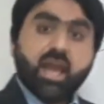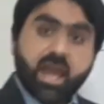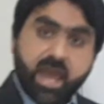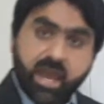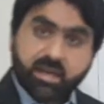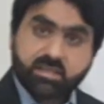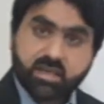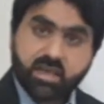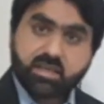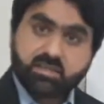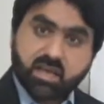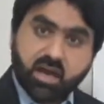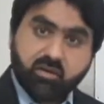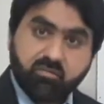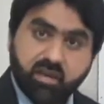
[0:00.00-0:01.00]
act as
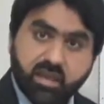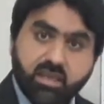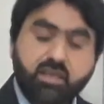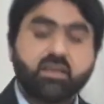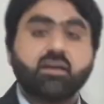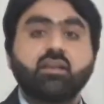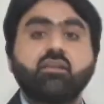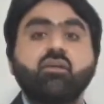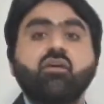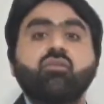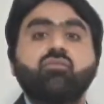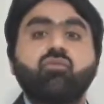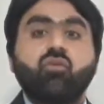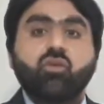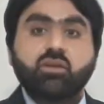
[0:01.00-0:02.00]
a vehicle
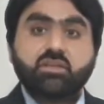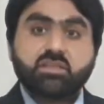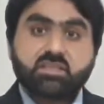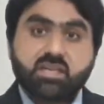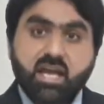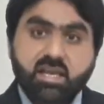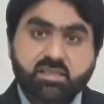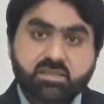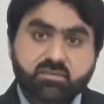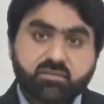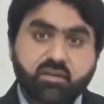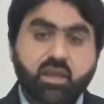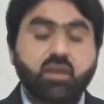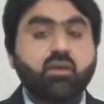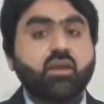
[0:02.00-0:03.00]
for
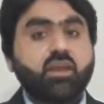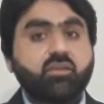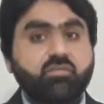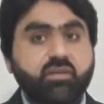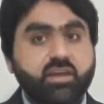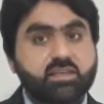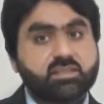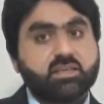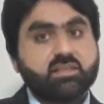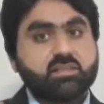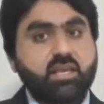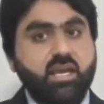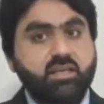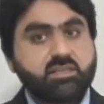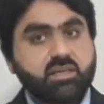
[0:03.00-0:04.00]
transferring infectious
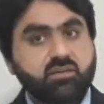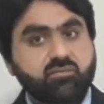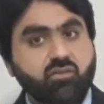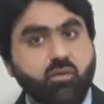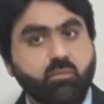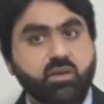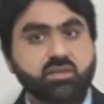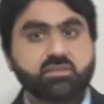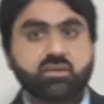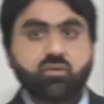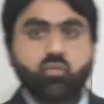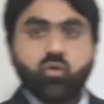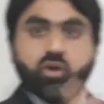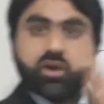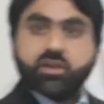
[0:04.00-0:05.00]
agent from
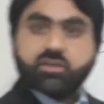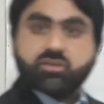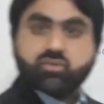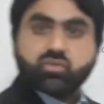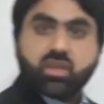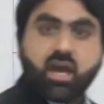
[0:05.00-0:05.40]
reservoir to